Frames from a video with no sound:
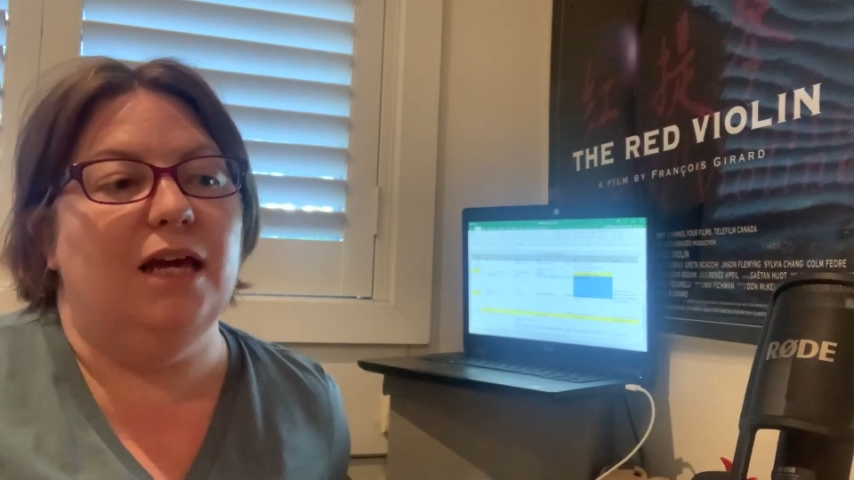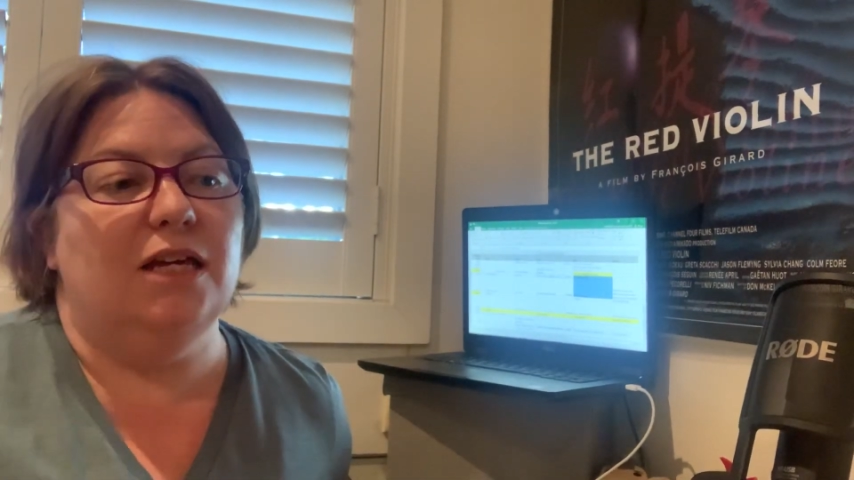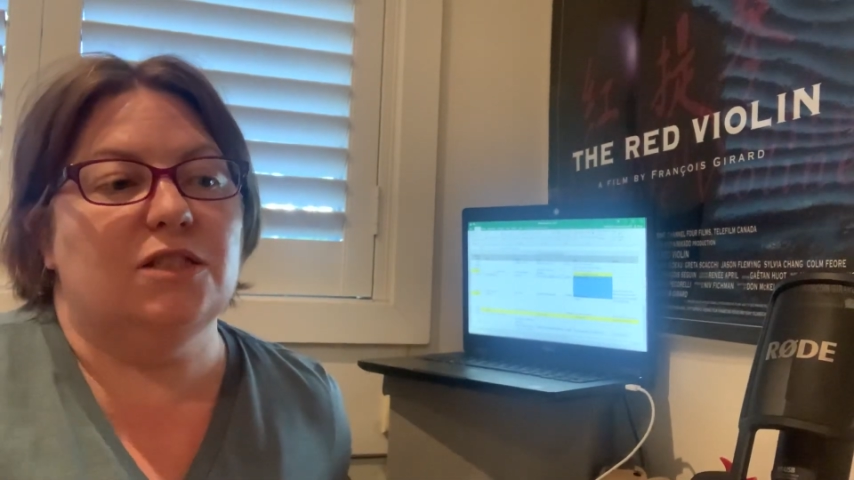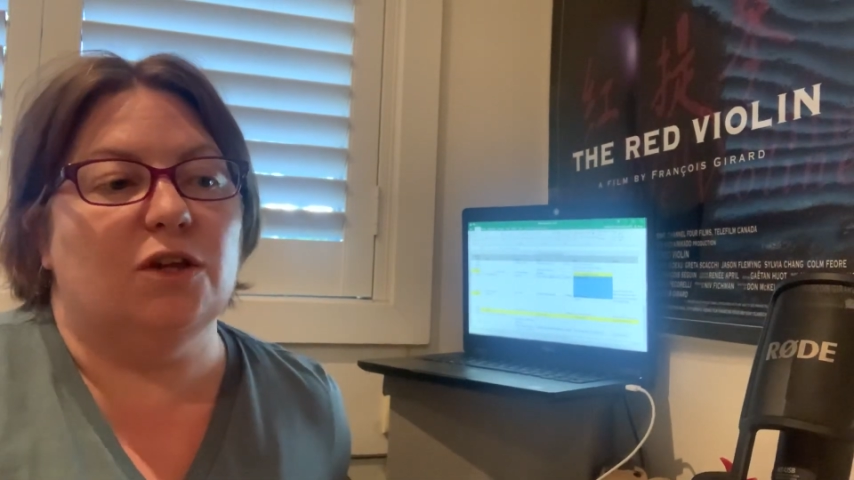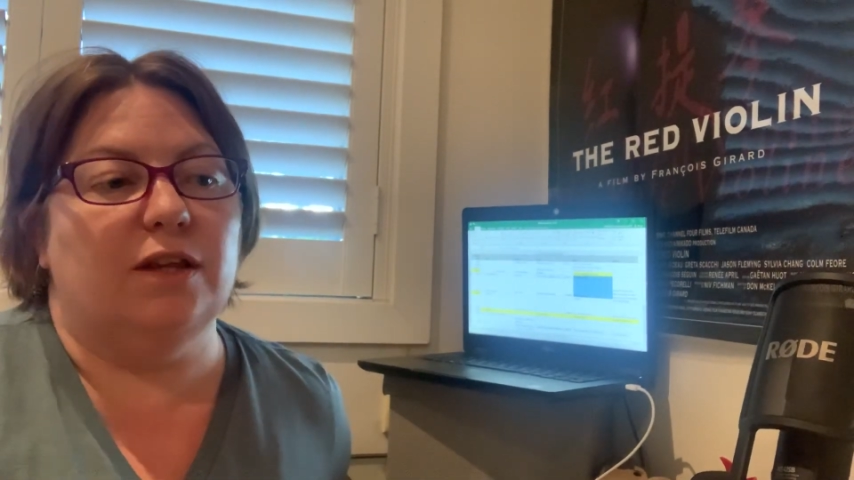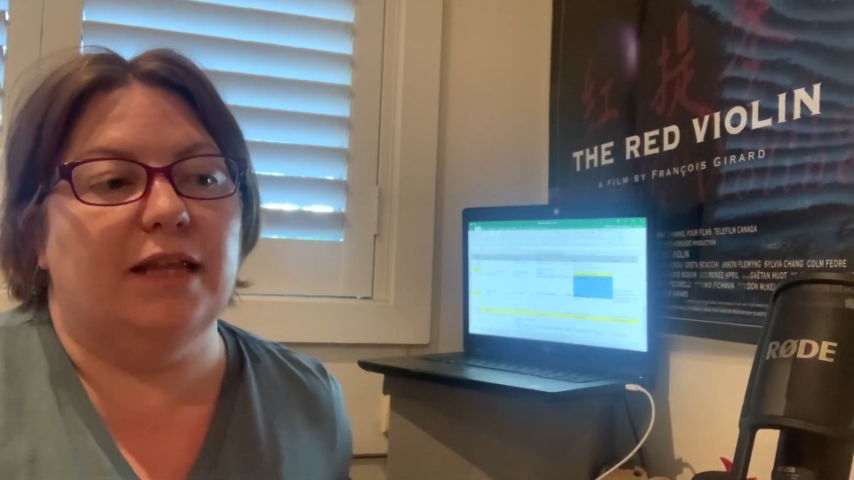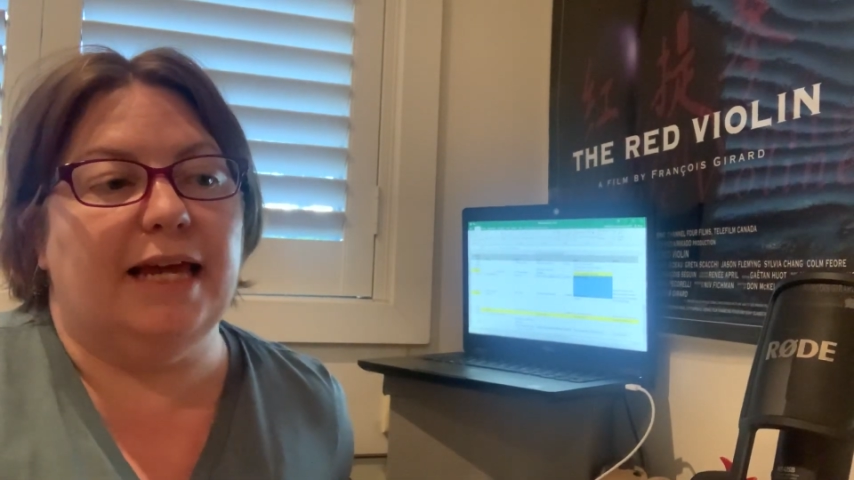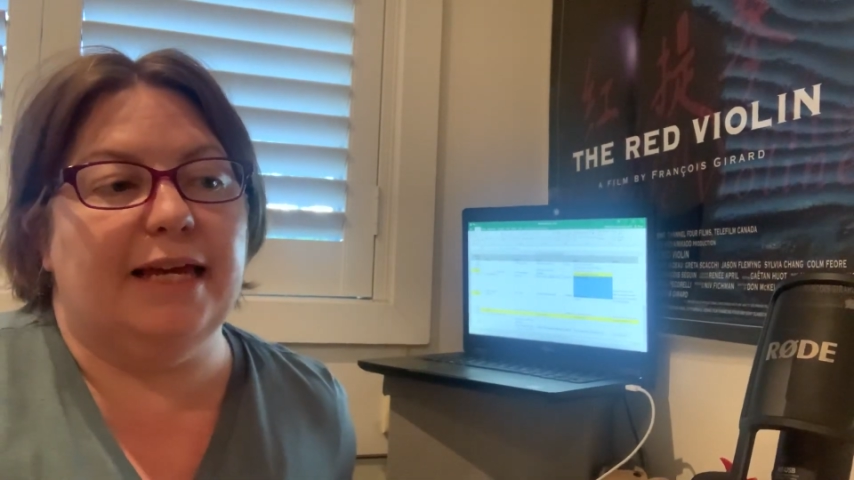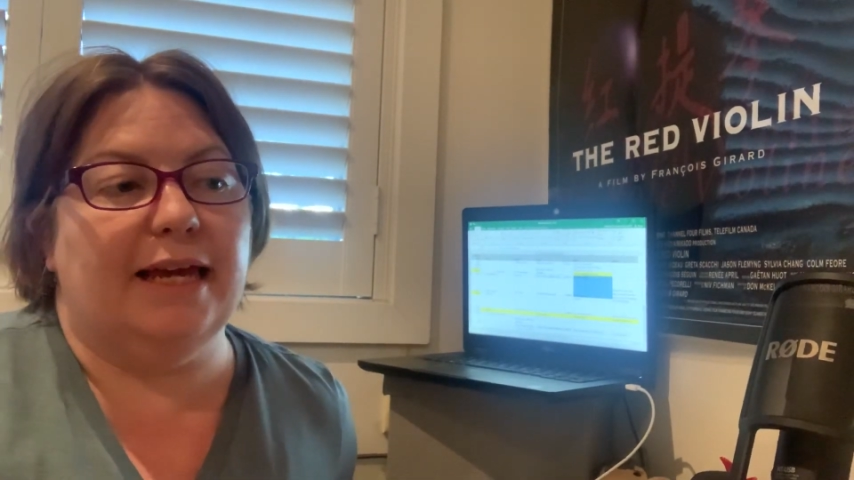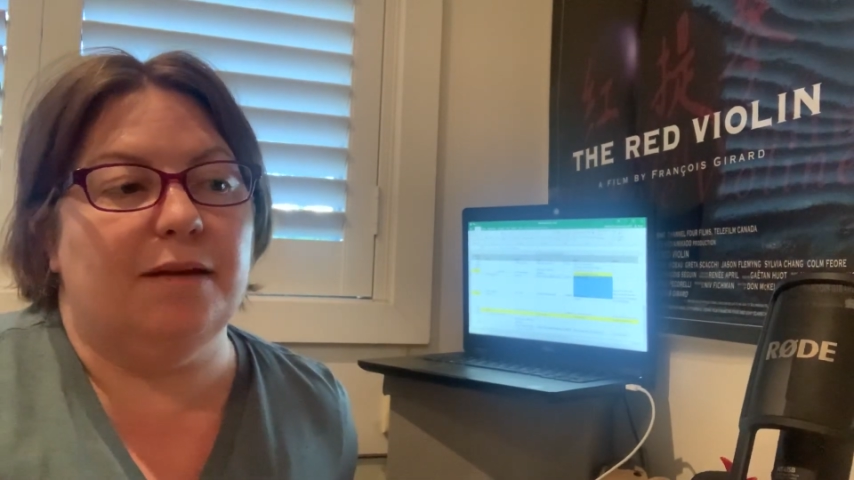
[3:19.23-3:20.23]
so that they
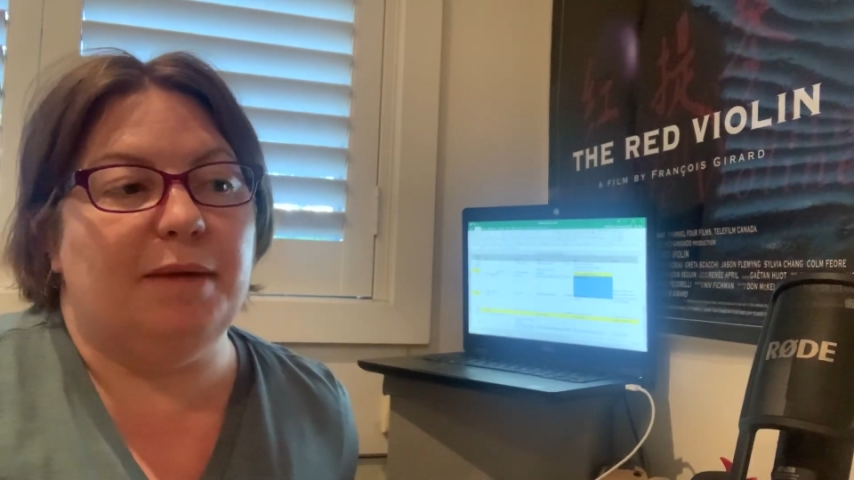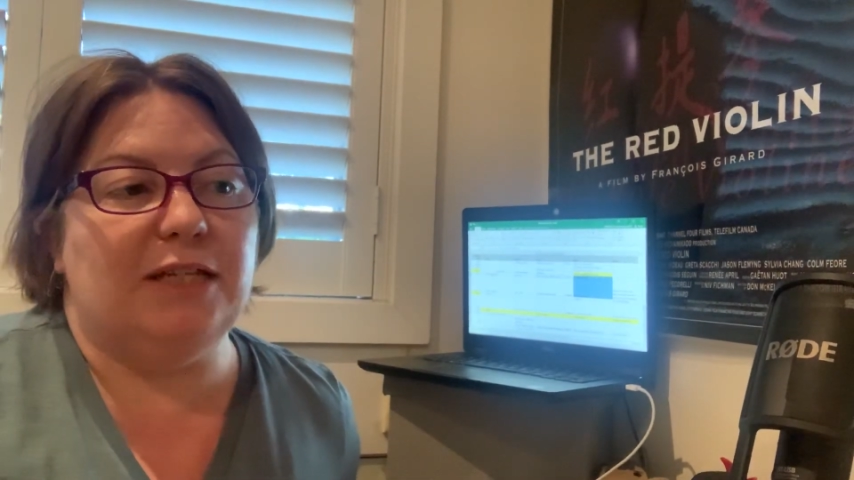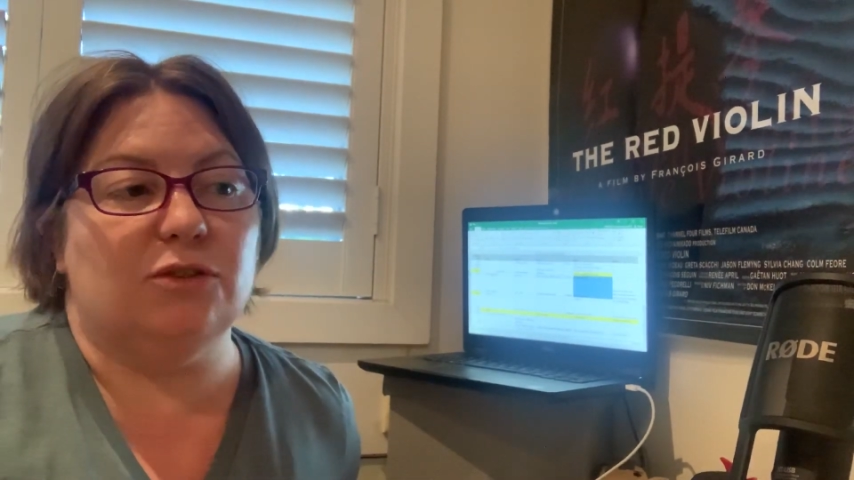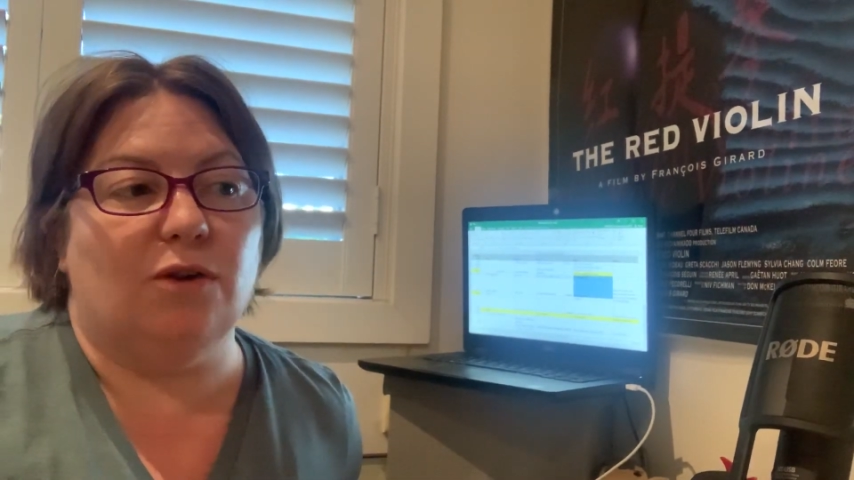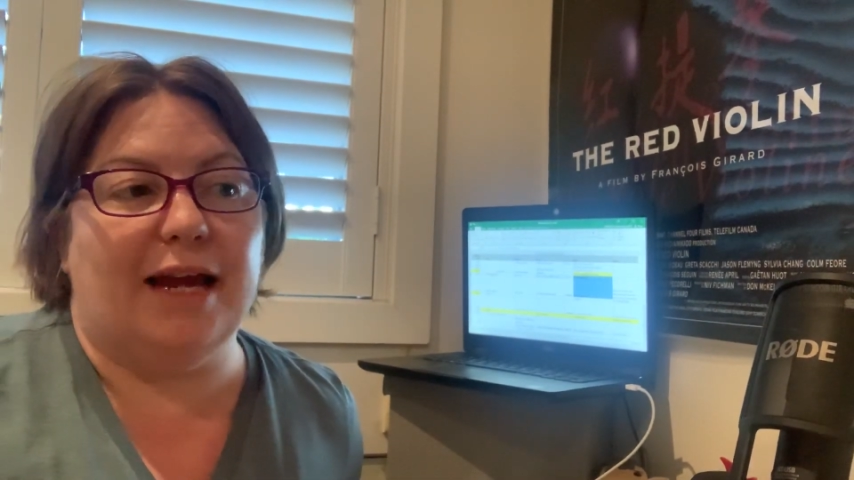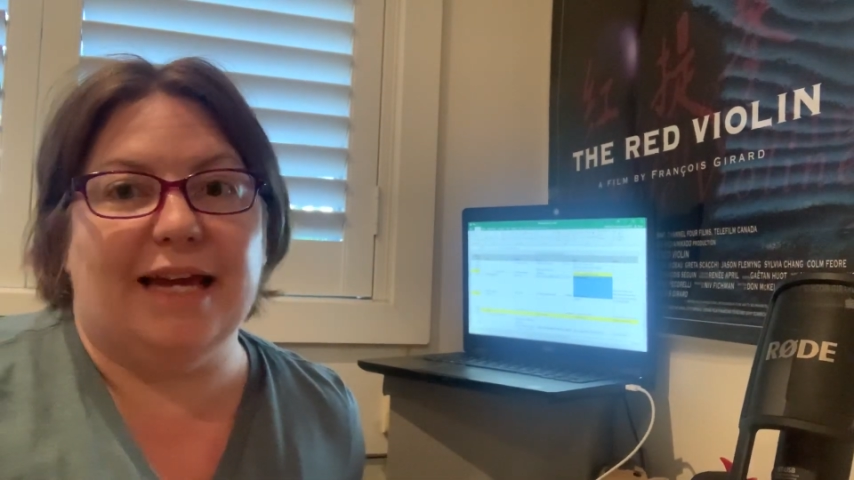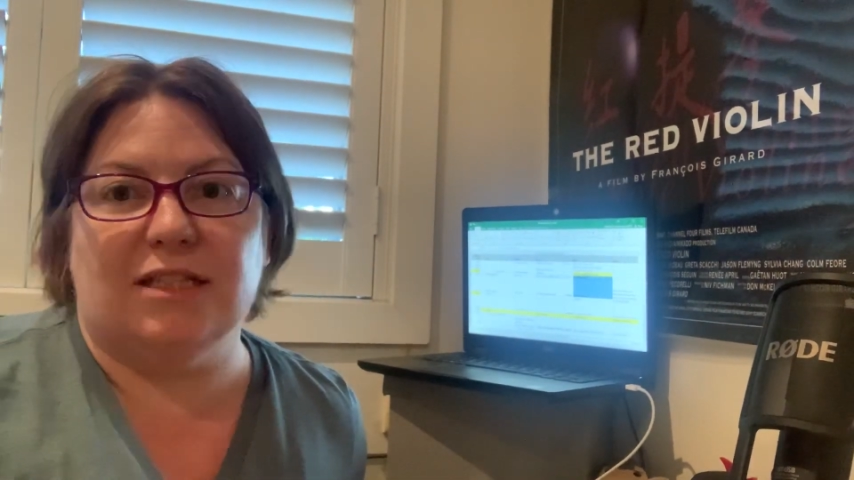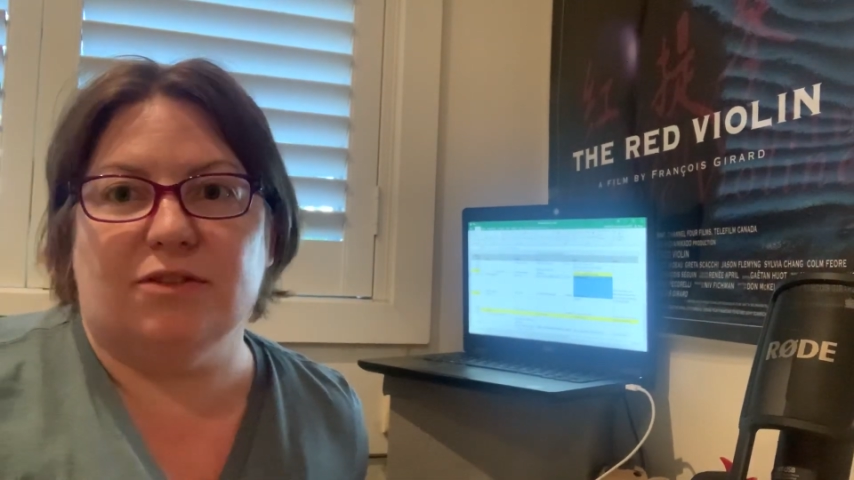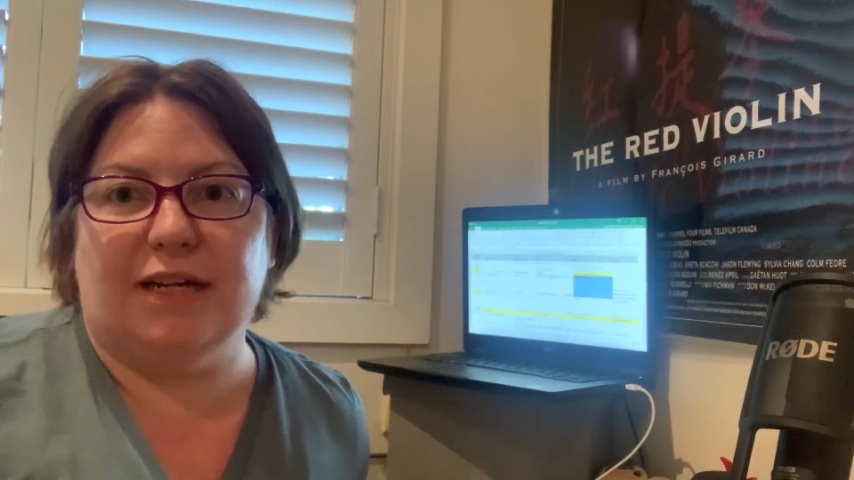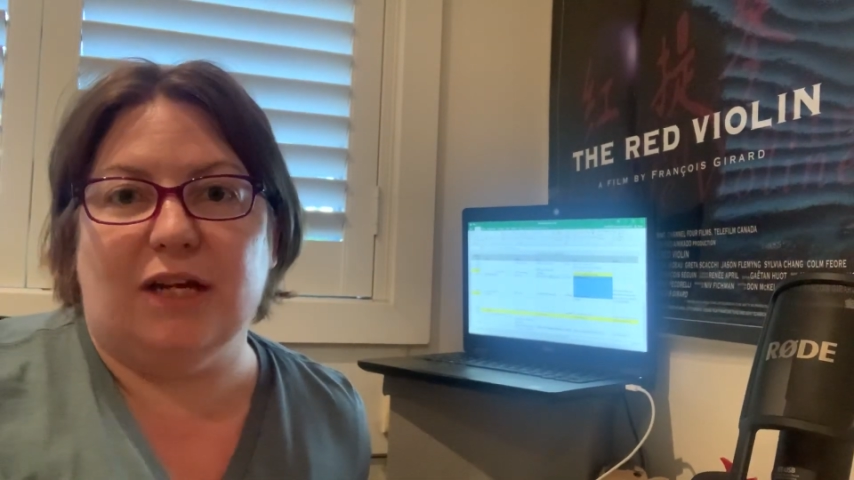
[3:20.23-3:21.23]
can make sure I answer any